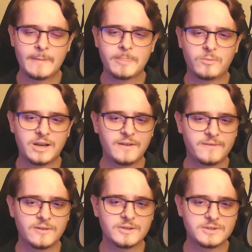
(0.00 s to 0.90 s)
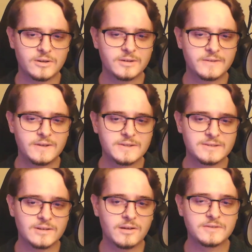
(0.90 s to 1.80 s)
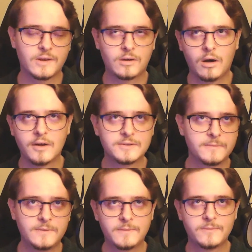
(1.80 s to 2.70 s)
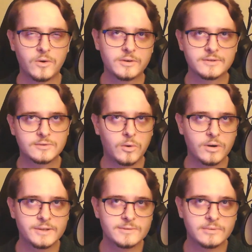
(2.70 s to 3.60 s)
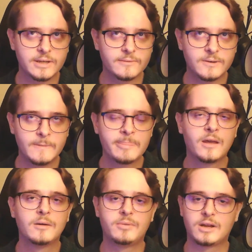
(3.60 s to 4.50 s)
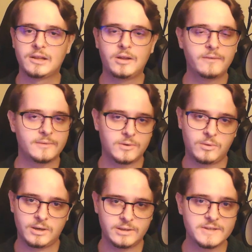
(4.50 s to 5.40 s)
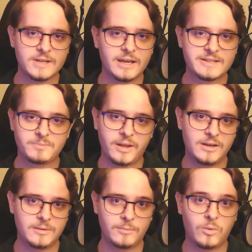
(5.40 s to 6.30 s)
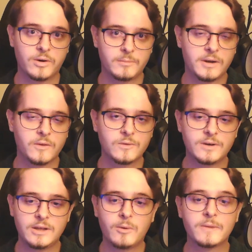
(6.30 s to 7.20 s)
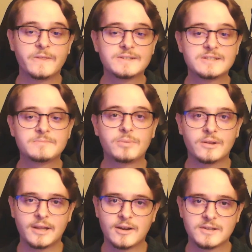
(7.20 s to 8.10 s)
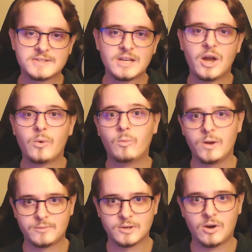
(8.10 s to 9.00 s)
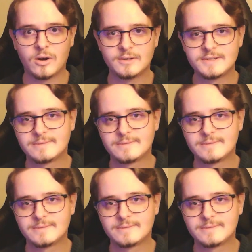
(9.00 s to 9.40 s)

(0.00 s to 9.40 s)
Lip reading: when I first heard this. And I was like, oh, it's a fifth focused chorus and whatever. But I love it for what it is. I explained it more in my other video, but this is Polaris with Regards.